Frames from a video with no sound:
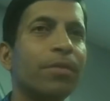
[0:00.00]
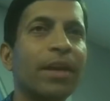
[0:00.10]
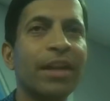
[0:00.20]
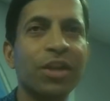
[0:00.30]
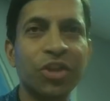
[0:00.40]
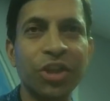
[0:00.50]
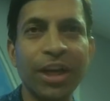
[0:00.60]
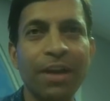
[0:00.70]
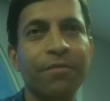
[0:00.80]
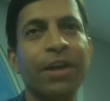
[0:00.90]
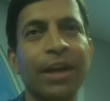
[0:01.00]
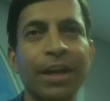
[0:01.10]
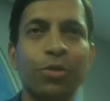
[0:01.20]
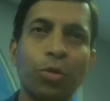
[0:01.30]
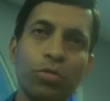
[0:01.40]
energy every
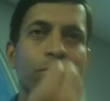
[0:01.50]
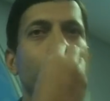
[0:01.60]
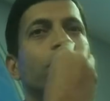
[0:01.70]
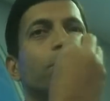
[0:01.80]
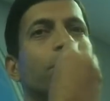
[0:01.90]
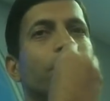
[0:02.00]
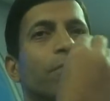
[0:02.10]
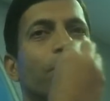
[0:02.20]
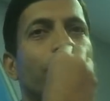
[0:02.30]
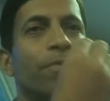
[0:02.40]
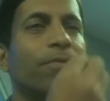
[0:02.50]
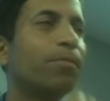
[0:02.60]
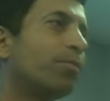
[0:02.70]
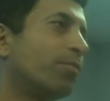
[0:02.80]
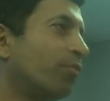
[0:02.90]
day through
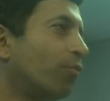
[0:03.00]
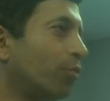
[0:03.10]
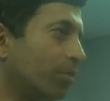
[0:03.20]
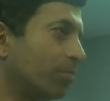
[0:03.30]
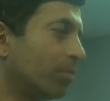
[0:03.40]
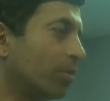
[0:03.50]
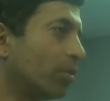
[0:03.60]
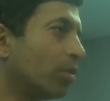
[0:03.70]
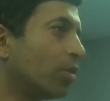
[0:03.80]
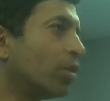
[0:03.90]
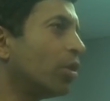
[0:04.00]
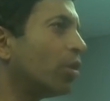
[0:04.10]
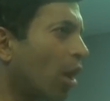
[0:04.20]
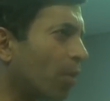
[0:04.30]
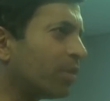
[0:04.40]
food. You
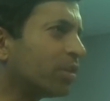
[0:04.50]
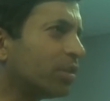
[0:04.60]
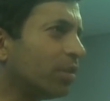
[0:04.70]
know how much